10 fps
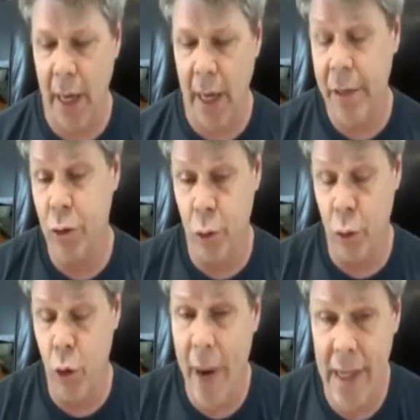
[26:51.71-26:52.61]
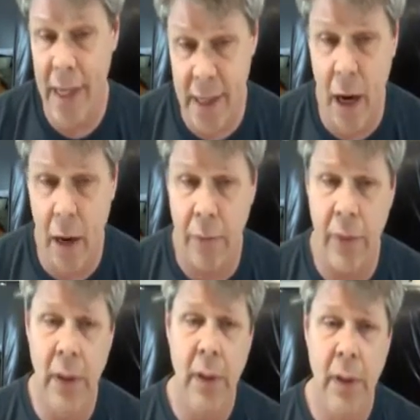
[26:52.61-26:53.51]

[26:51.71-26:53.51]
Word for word: I need to grow myself